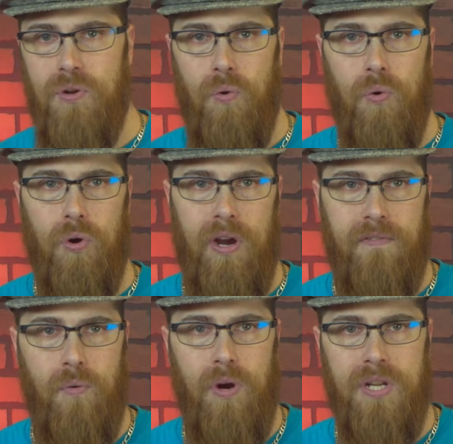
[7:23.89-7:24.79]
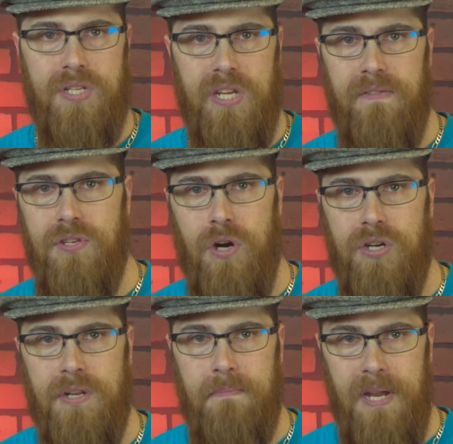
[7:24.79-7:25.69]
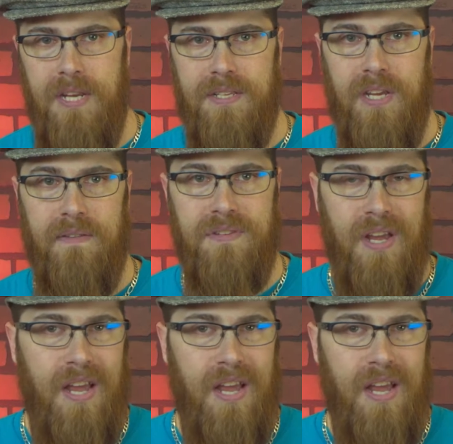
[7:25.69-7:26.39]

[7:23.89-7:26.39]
or if you wanted to sleeve these cards in penny sleeves,